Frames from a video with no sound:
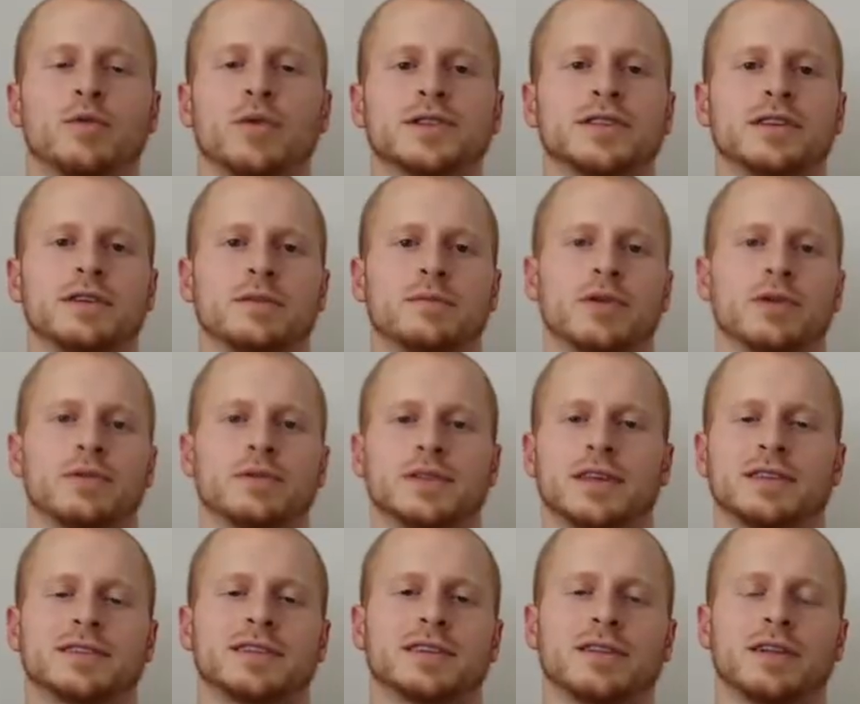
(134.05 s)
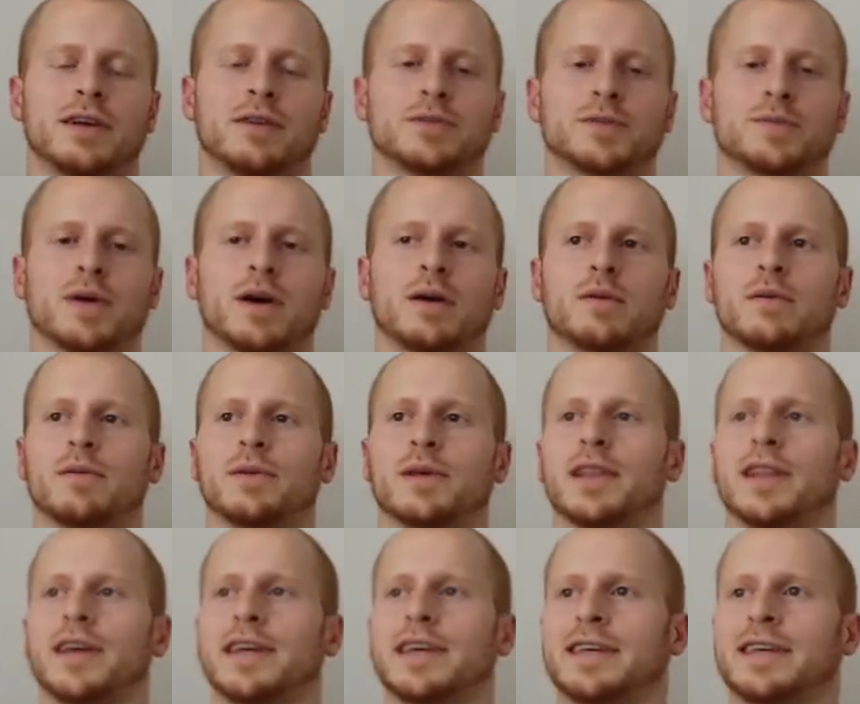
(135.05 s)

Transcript: It wasn't until I was probably